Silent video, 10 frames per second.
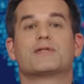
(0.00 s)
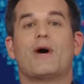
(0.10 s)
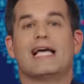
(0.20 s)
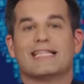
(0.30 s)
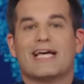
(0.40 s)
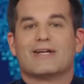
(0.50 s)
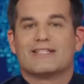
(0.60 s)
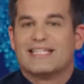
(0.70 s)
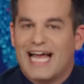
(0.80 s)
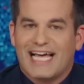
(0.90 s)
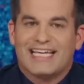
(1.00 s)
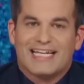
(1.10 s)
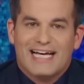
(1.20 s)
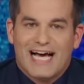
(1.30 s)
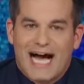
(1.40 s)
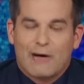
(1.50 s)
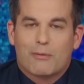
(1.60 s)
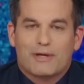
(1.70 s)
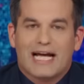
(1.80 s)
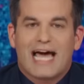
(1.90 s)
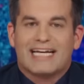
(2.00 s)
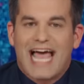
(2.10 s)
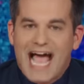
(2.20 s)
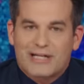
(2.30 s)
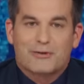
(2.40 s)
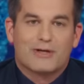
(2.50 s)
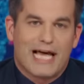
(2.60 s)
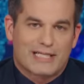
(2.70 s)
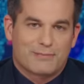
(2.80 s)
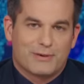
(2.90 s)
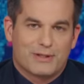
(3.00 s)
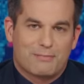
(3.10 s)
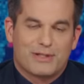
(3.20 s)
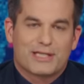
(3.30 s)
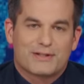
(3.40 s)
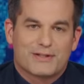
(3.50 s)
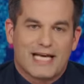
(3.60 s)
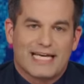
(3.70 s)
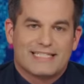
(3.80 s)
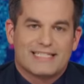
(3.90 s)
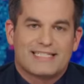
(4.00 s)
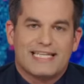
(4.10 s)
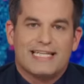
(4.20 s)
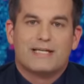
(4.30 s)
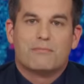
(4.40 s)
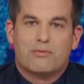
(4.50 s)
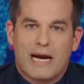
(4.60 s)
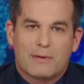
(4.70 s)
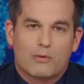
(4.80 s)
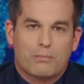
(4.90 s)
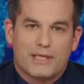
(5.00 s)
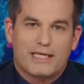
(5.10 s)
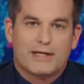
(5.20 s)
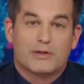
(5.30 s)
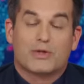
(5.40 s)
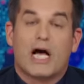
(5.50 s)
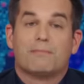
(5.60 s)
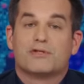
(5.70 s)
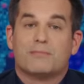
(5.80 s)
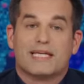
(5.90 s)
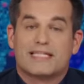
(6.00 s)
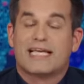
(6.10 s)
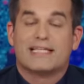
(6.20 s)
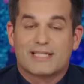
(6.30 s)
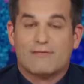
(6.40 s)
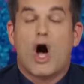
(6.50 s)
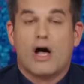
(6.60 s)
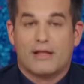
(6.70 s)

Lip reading: why later tonight I will bring on an actual expert, political scientist Ian Bremmer will be here to help us make sense of all of